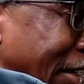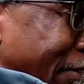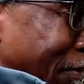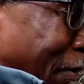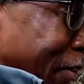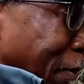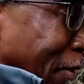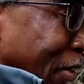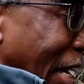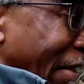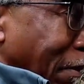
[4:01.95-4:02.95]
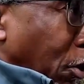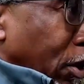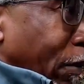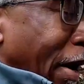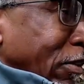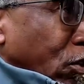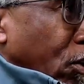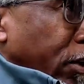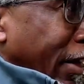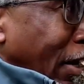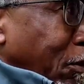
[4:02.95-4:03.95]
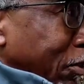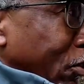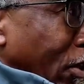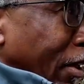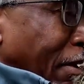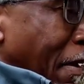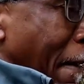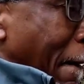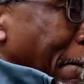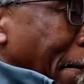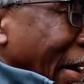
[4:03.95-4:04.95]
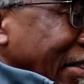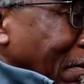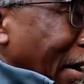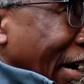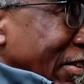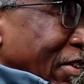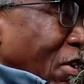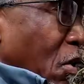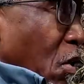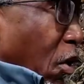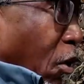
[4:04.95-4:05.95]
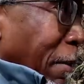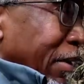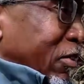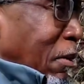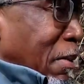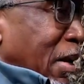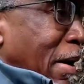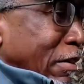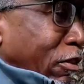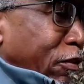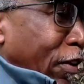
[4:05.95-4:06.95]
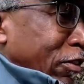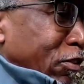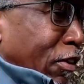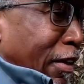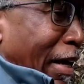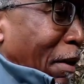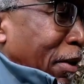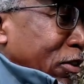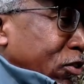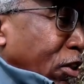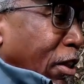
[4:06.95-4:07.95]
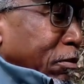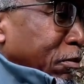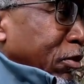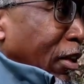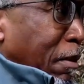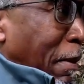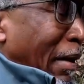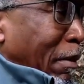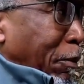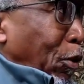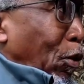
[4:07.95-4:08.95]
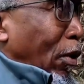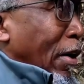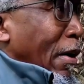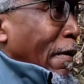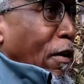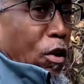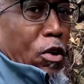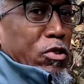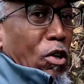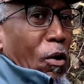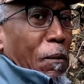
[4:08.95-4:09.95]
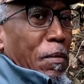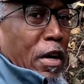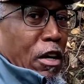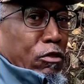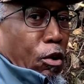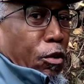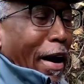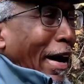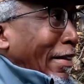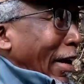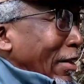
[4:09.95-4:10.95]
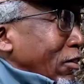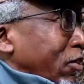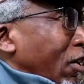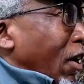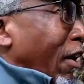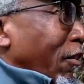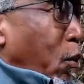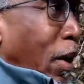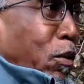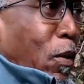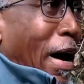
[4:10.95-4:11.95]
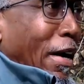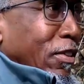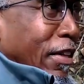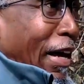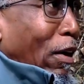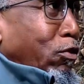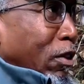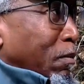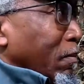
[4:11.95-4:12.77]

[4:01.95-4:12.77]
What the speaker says: As I mentioned, I have the polarizer on here, which is going to maximize or minimize reflections and allow me to see the bottom of the pool, and also control the highlights of the wet rocks and the algae,